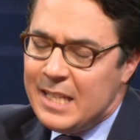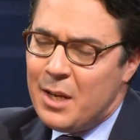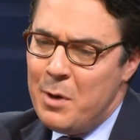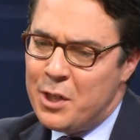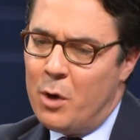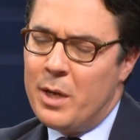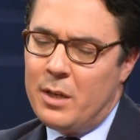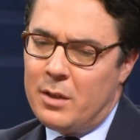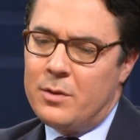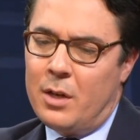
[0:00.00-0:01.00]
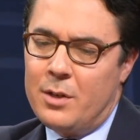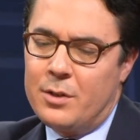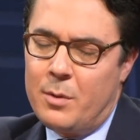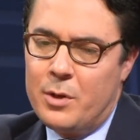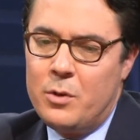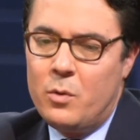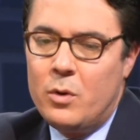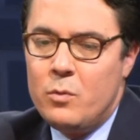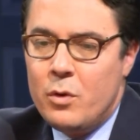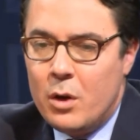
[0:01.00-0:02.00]
Someone told me, I was talking to someone
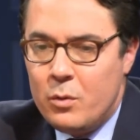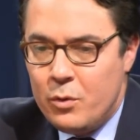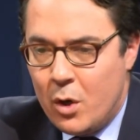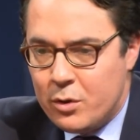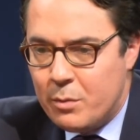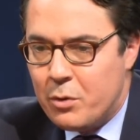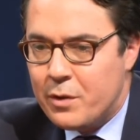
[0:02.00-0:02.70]
who knows the